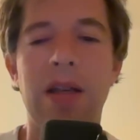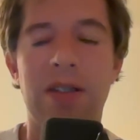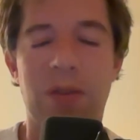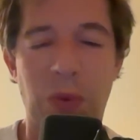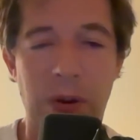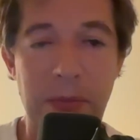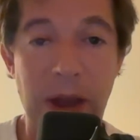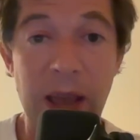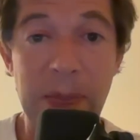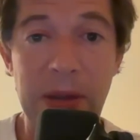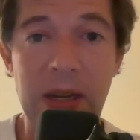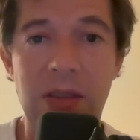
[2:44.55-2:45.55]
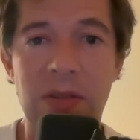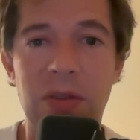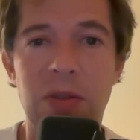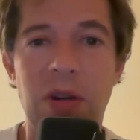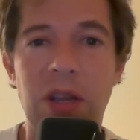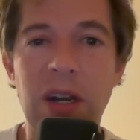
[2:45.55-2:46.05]
So in my opinion,
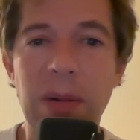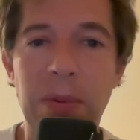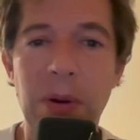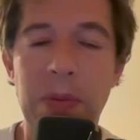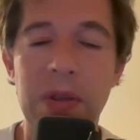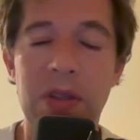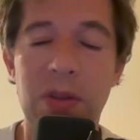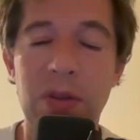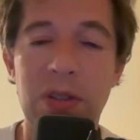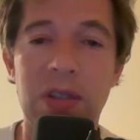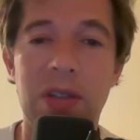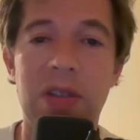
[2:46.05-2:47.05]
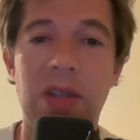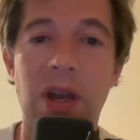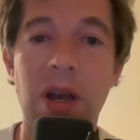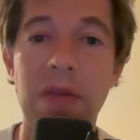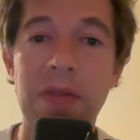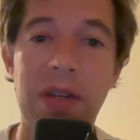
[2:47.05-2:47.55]
these are inappropriate uses
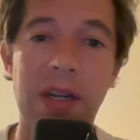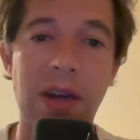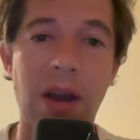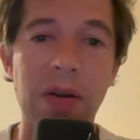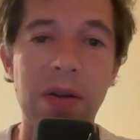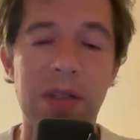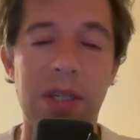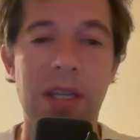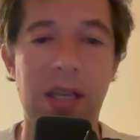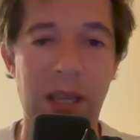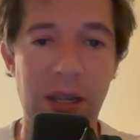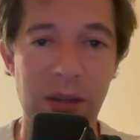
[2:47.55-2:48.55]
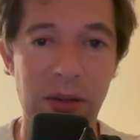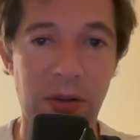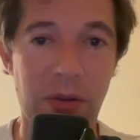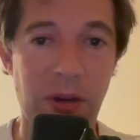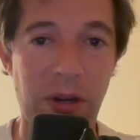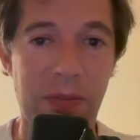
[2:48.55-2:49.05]
of the technology in your
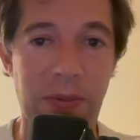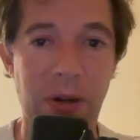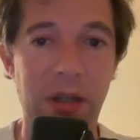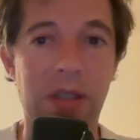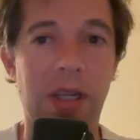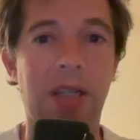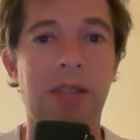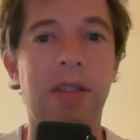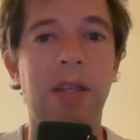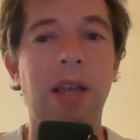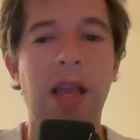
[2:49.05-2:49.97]
creative process.